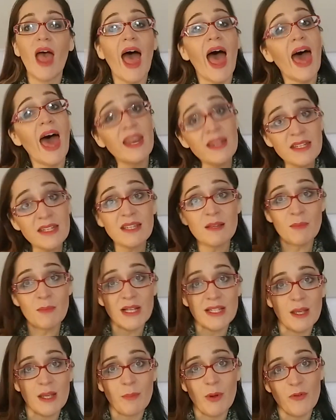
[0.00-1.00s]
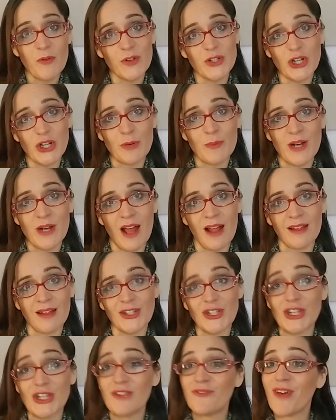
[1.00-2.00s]
Add into the mix-up over
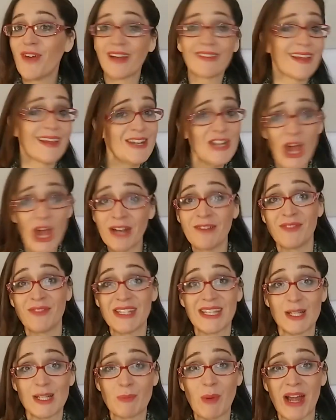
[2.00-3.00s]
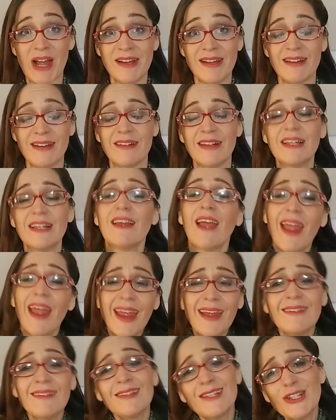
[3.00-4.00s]
terminology the fact that none of this is binary,
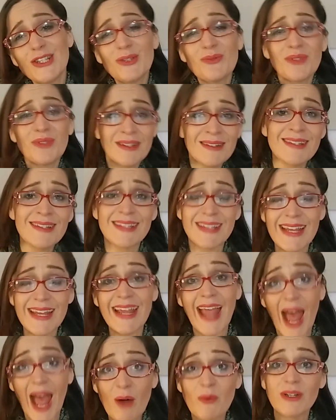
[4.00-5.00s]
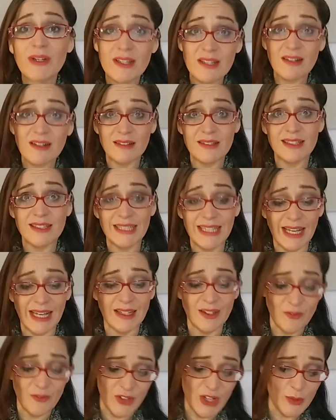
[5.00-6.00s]
and you can see how it starts to
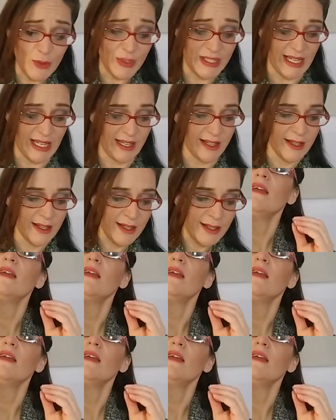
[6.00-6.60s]
get confusing.